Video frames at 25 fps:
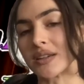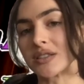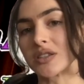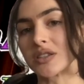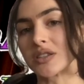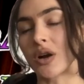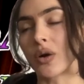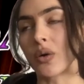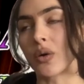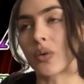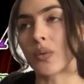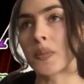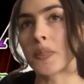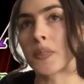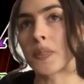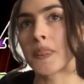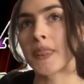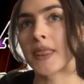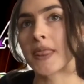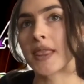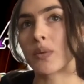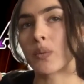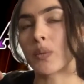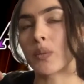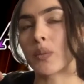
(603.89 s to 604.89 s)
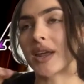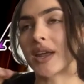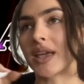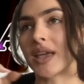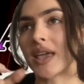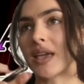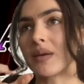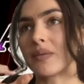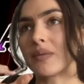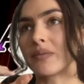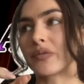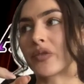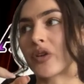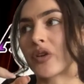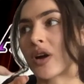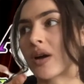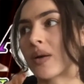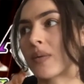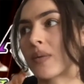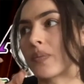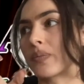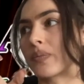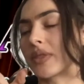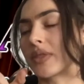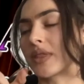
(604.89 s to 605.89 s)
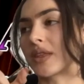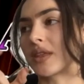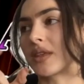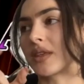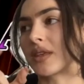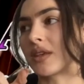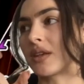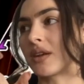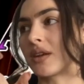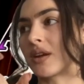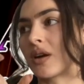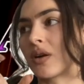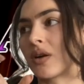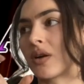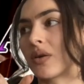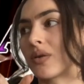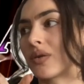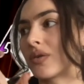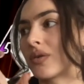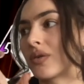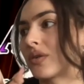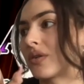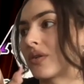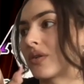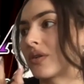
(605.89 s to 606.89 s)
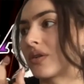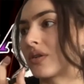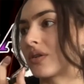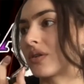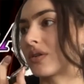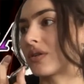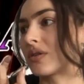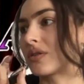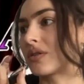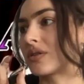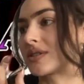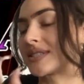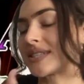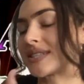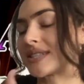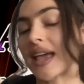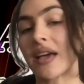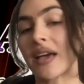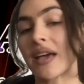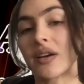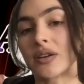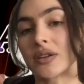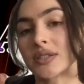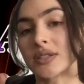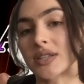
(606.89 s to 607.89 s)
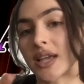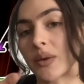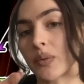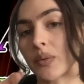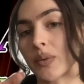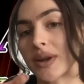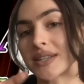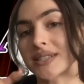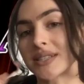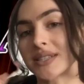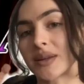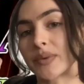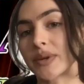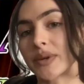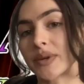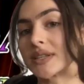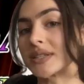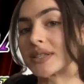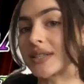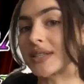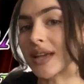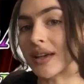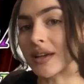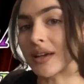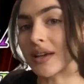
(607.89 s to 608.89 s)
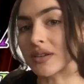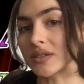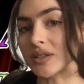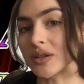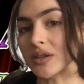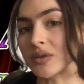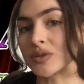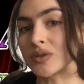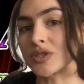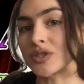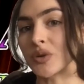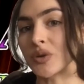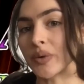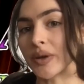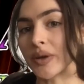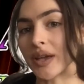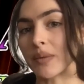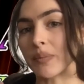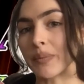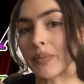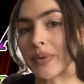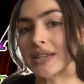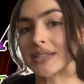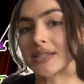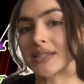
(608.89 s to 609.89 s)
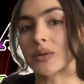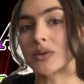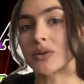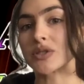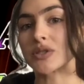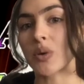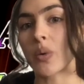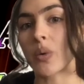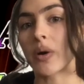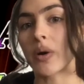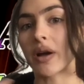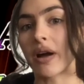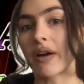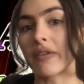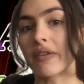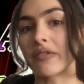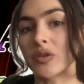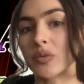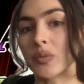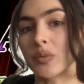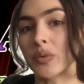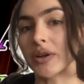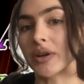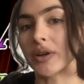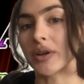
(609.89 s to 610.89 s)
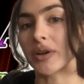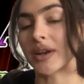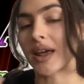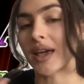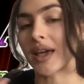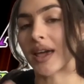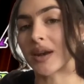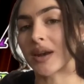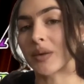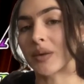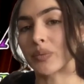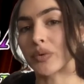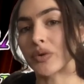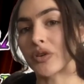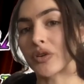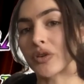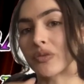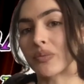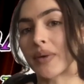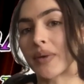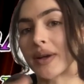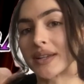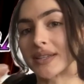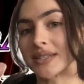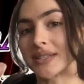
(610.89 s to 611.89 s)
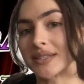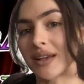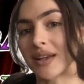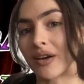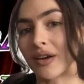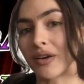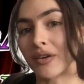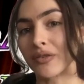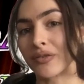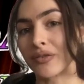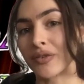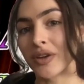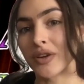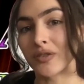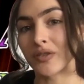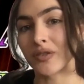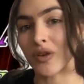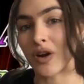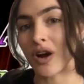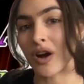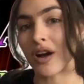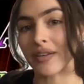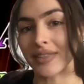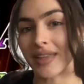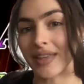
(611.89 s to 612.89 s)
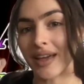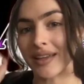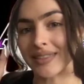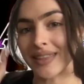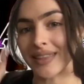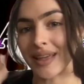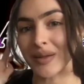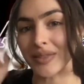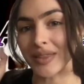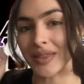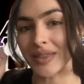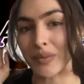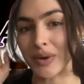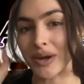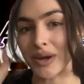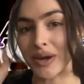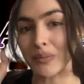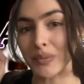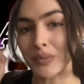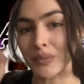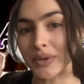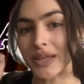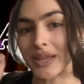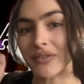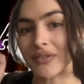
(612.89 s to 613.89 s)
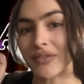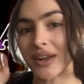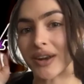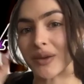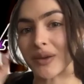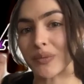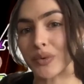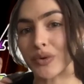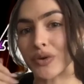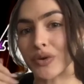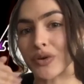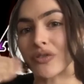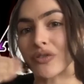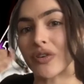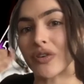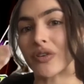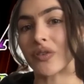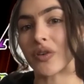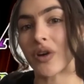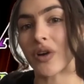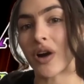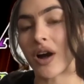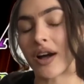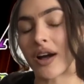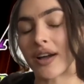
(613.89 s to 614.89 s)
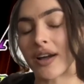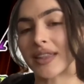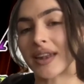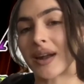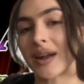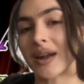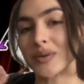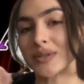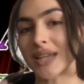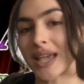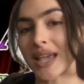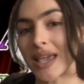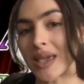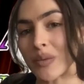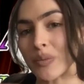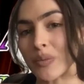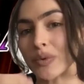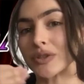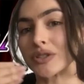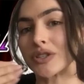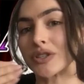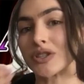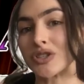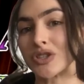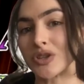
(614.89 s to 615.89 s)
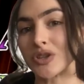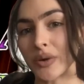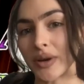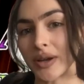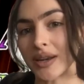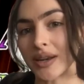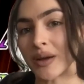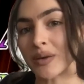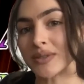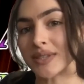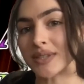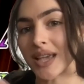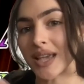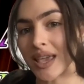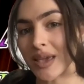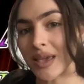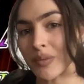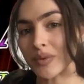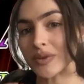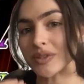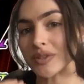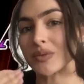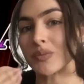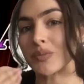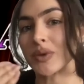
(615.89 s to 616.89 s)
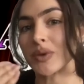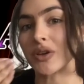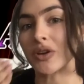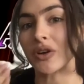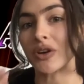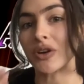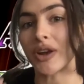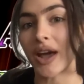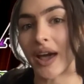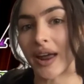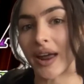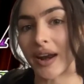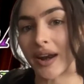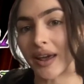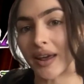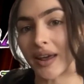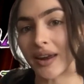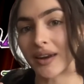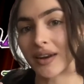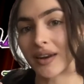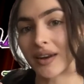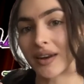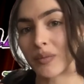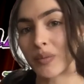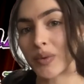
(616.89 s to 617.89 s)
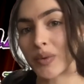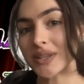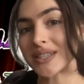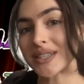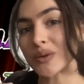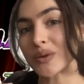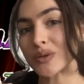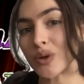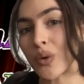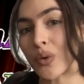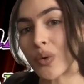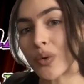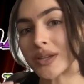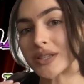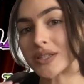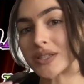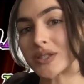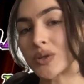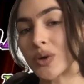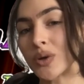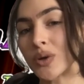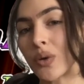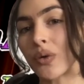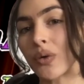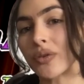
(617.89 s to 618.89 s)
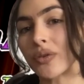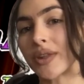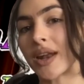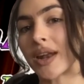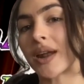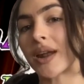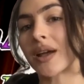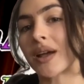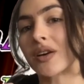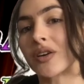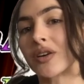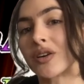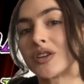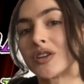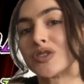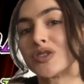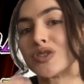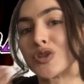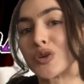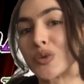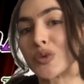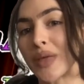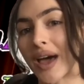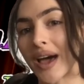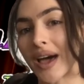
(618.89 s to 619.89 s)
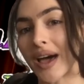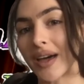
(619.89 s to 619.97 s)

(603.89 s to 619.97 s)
So when it came from, sales, like when I stepped into sales, it was doing it because I was so uncomfortable and I had to prove myself wrong, that limiting belief, I had to prove it wrong, that I was able to do it and I was able to be good at it because I was always told that I couldn't do that.